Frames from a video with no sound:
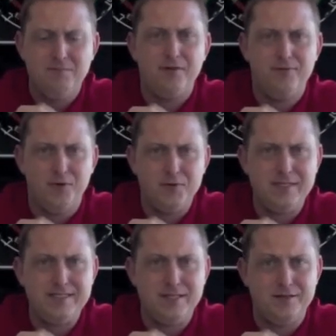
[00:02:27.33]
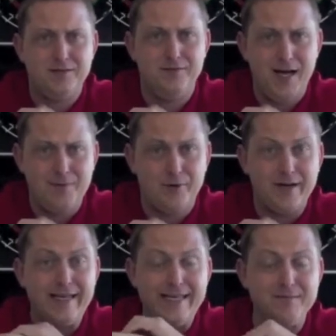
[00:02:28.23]
my phone continued to
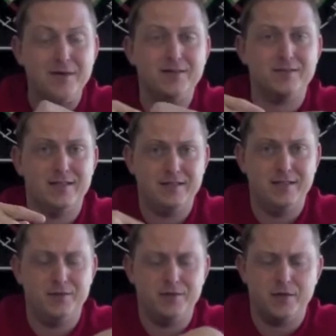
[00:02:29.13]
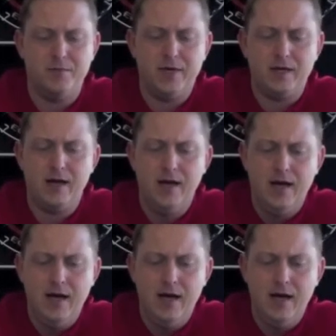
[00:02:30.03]
vibrate. Emails continued to come in.